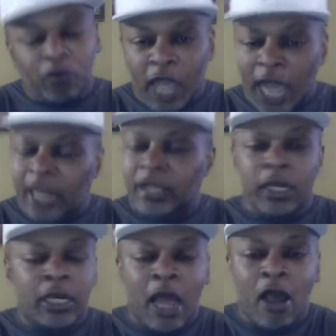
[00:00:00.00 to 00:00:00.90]
I done
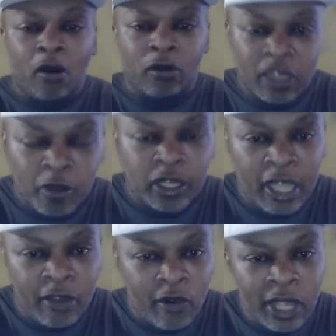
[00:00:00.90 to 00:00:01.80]
it all. Just put it
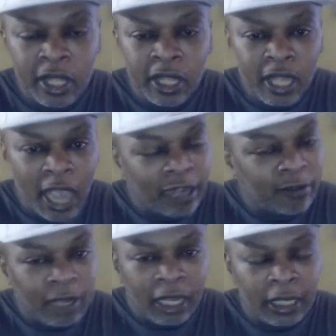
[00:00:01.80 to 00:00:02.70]
that way.
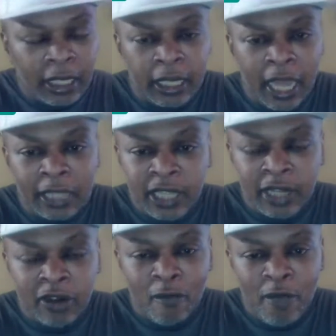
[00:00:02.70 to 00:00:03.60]
And I'll
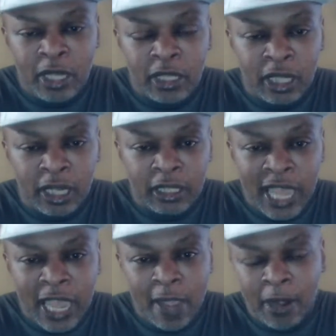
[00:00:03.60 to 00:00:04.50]
stand on business at any
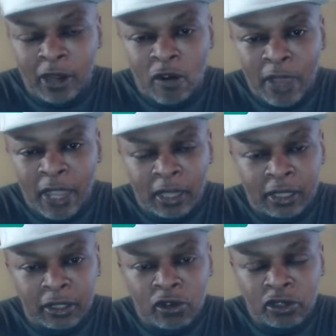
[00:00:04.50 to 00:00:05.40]
time. Ain't no man
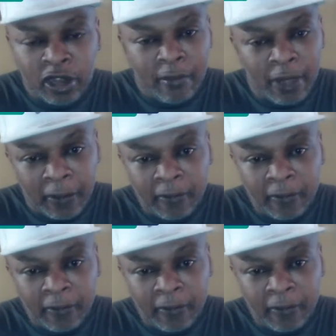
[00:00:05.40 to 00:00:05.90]
gonna scare me.